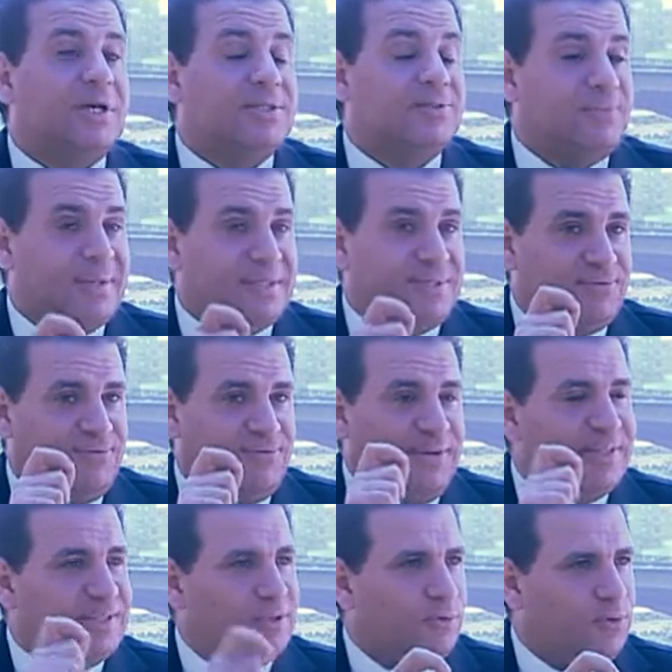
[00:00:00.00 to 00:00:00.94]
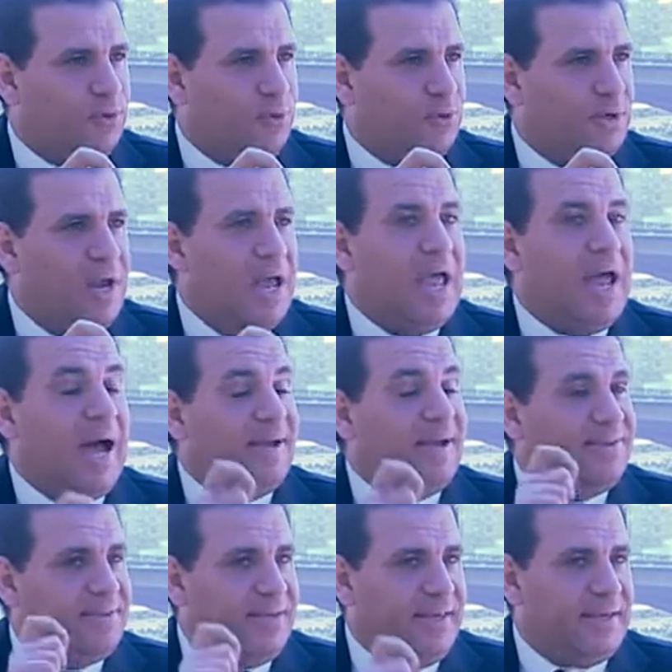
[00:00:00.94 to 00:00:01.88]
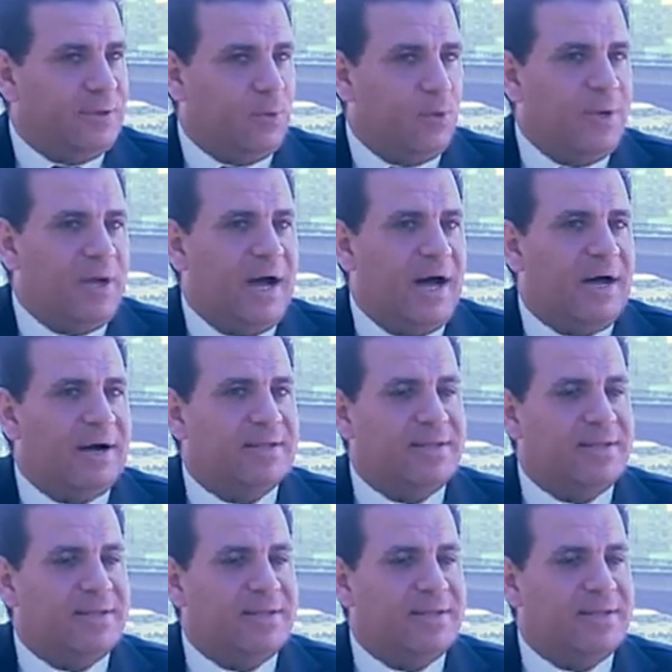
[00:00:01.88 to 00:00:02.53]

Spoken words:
but first of all, I think we are